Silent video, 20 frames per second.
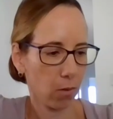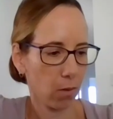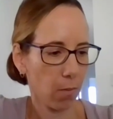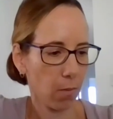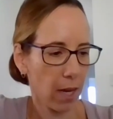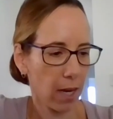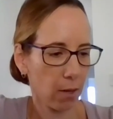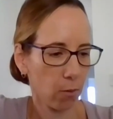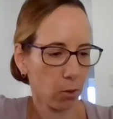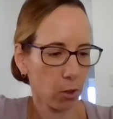the
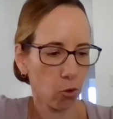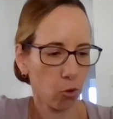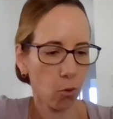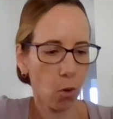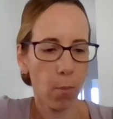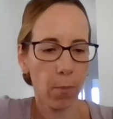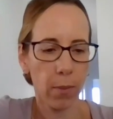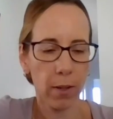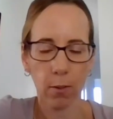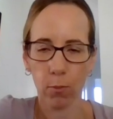amount it was
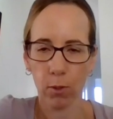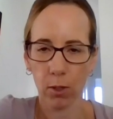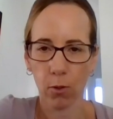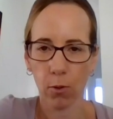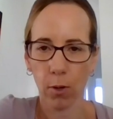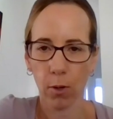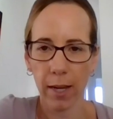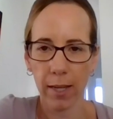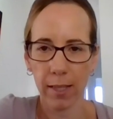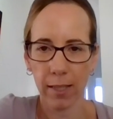dropping was
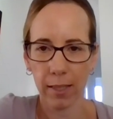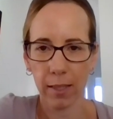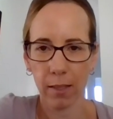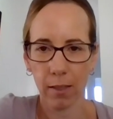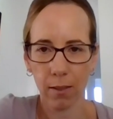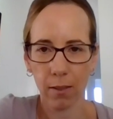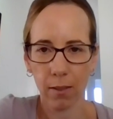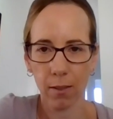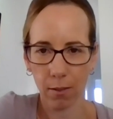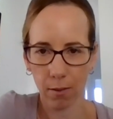crazy,
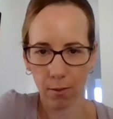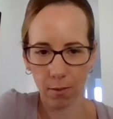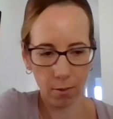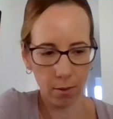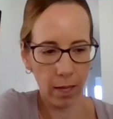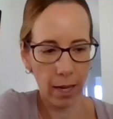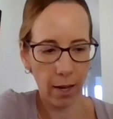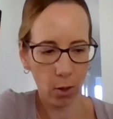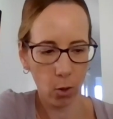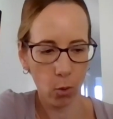how